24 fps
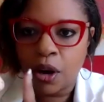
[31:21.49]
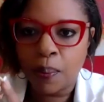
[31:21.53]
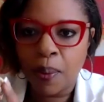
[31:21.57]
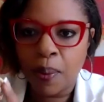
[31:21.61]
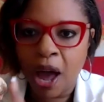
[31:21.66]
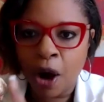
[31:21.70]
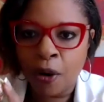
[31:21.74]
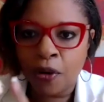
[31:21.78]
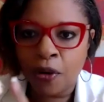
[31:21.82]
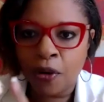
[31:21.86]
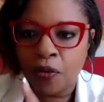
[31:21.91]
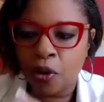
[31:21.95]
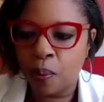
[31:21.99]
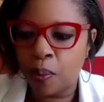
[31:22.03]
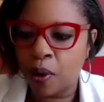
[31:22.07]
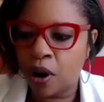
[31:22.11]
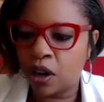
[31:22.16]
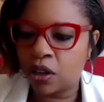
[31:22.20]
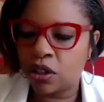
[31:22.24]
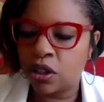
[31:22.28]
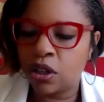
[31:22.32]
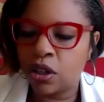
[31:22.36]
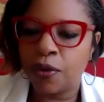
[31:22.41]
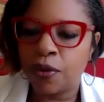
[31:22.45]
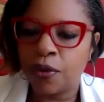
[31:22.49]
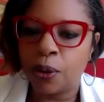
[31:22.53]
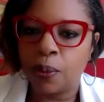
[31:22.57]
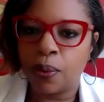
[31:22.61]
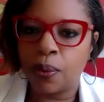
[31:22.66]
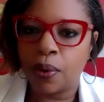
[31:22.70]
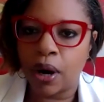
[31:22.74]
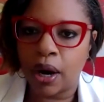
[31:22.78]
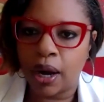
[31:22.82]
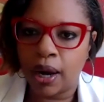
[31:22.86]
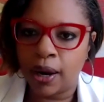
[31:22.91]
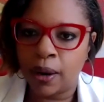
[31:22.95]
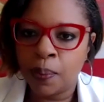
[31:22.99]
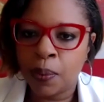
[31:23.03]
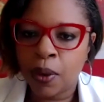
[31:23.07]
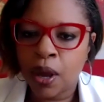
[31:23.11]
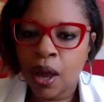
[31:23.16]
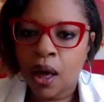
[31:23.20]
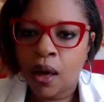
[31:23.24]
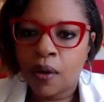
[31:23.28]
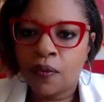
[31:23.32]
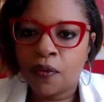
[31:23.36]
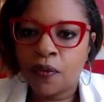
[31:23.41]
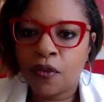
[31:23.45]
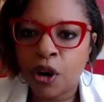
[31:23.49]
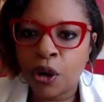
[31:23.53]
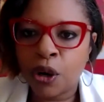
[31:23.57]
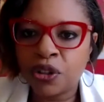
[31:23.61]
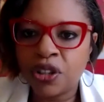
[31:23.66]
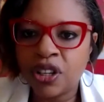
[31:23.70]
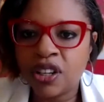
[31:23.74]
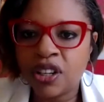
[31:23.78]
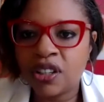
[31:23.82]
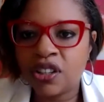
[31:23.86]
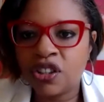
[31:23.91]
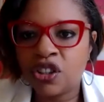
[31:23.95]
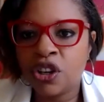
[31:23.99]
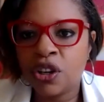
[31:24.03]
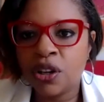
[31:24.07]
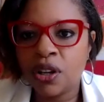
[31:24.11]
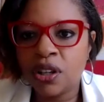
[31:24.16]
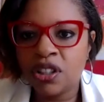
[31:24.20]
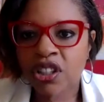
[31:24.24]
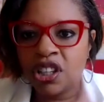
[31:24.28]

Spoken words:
powerful parts of your brain versus to